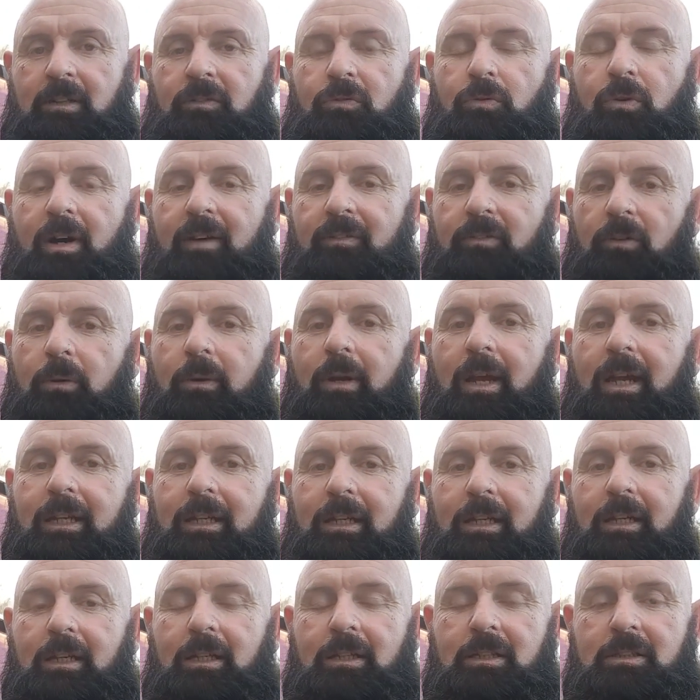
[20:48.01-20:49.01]
if you haven't
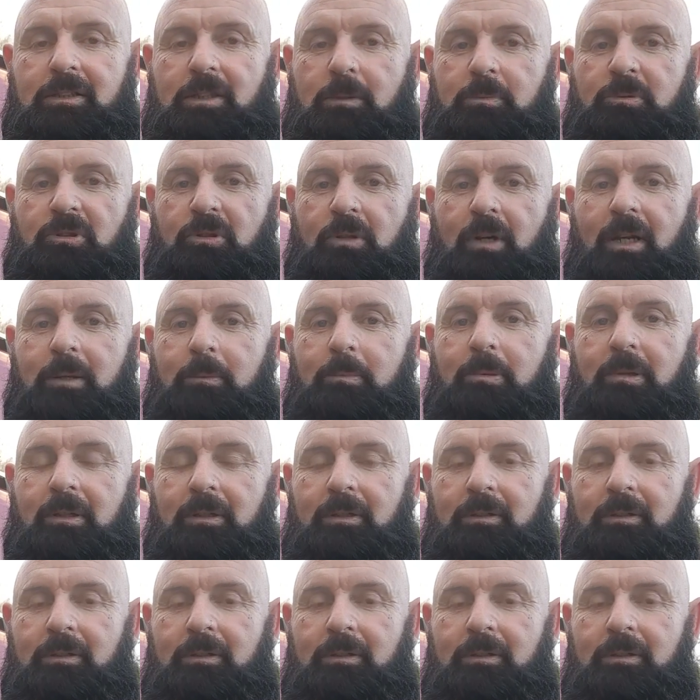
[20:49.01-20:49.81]
already, subscribe.